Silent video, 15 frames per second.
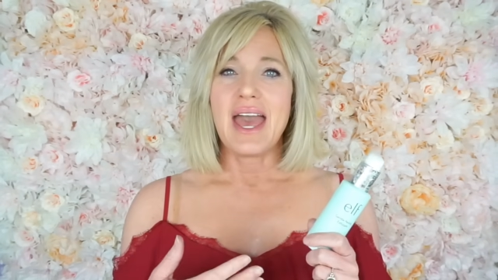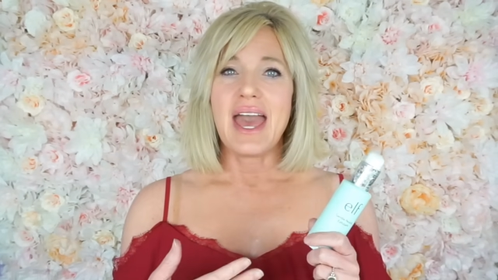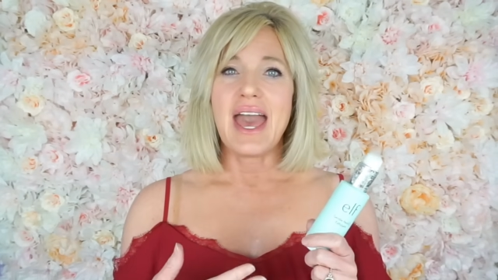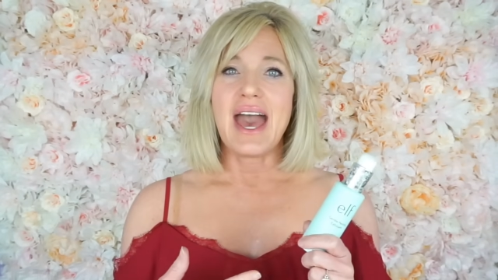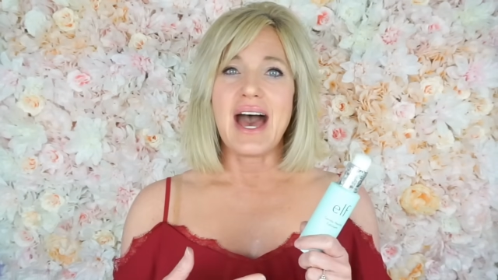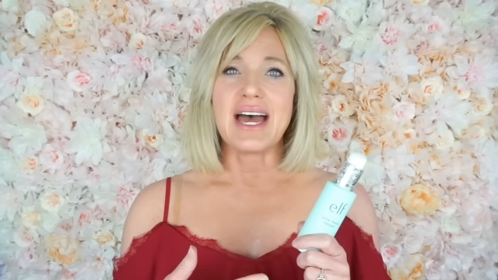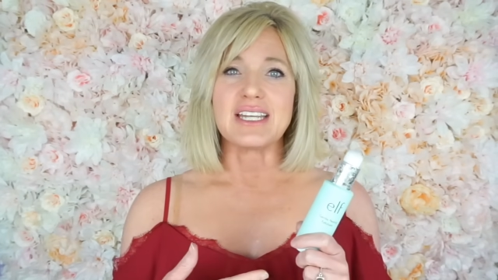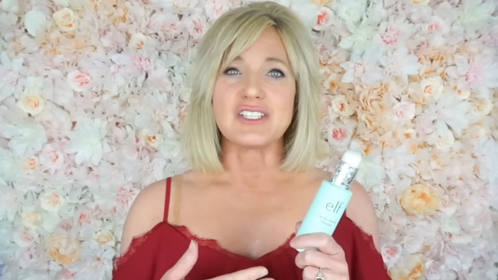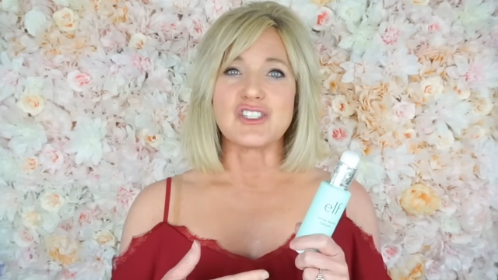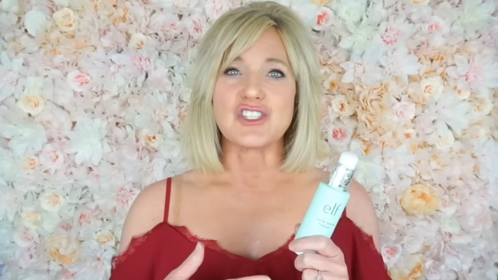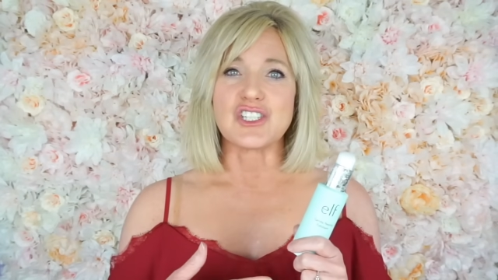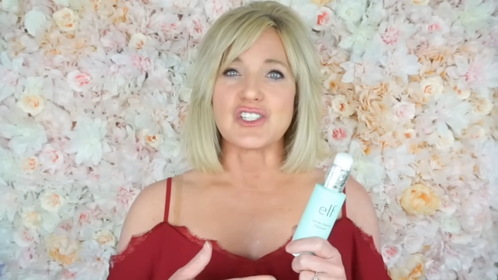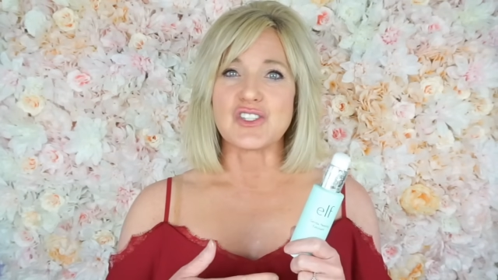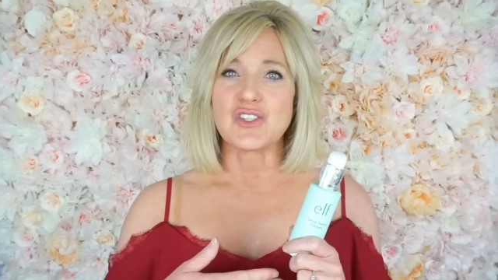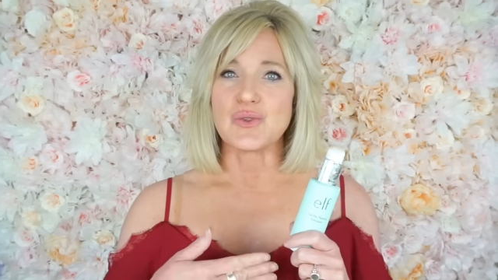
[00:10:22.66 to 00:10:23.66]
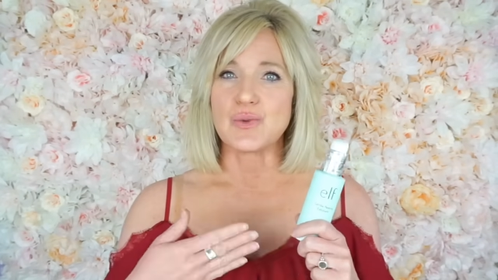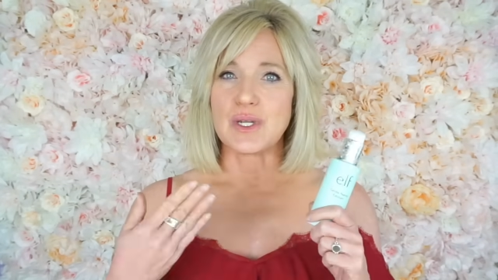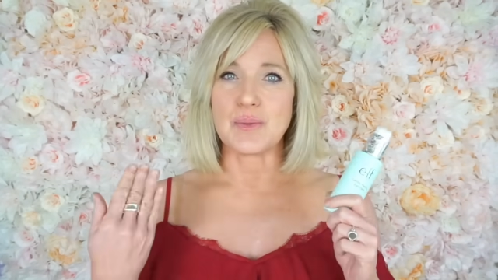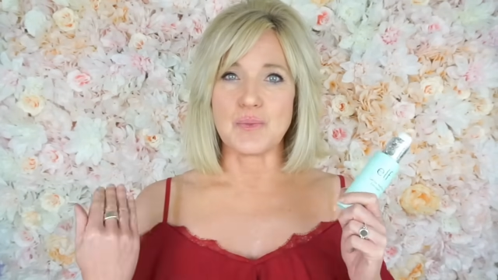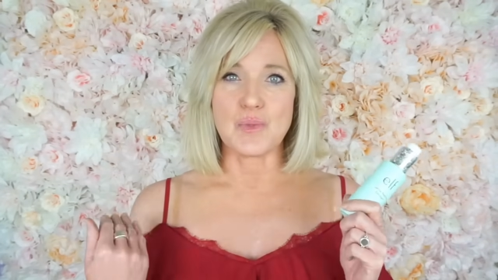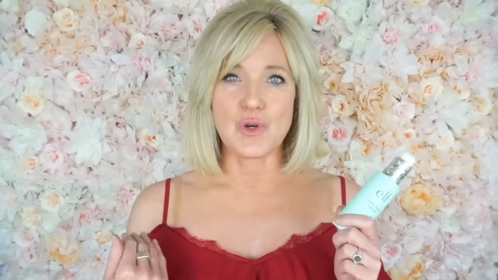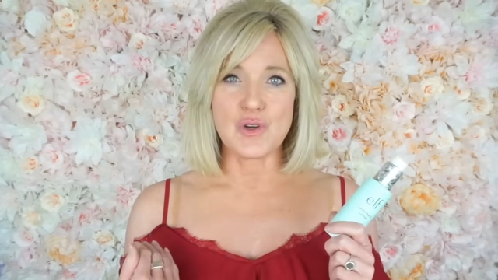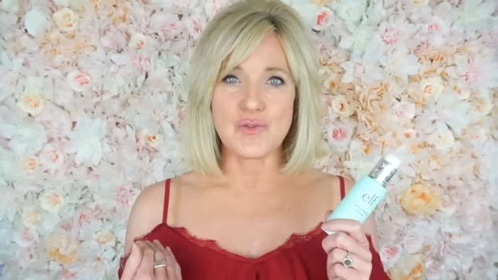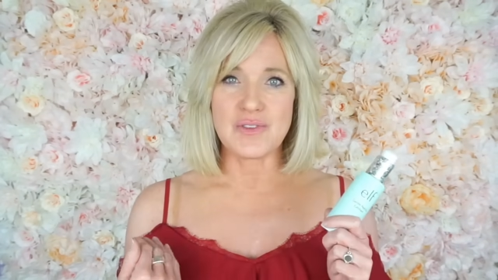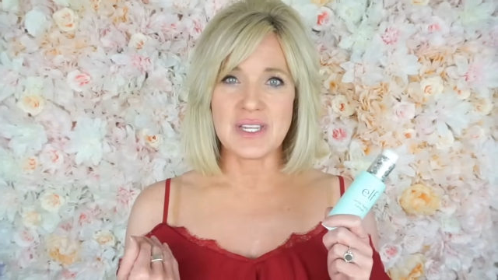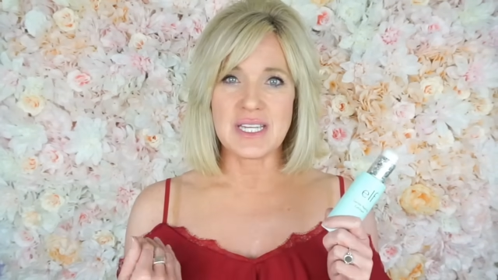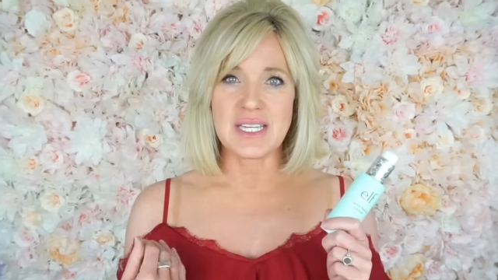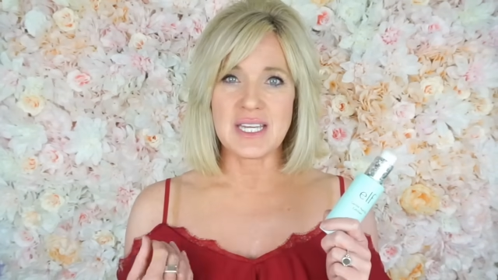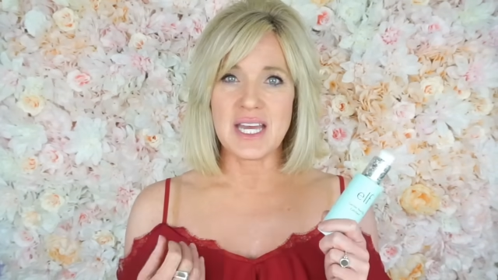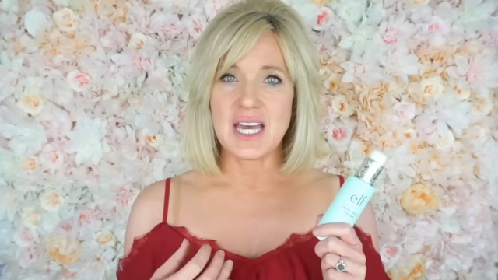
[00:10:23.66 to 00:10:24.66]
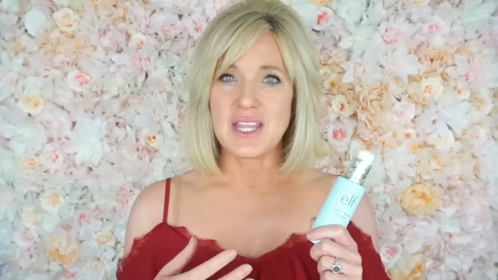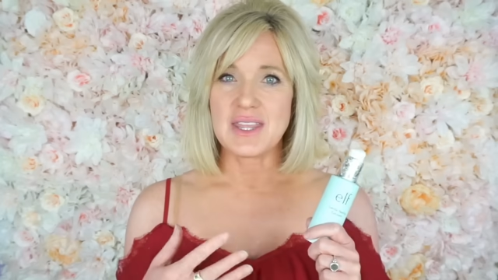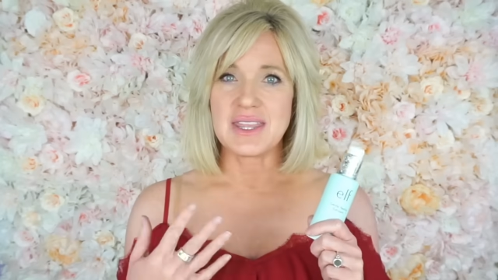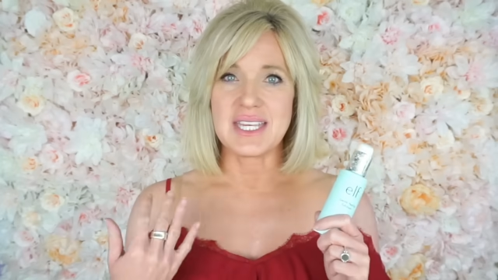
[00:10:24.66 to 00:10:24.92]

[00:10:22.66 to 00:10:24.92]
at just removing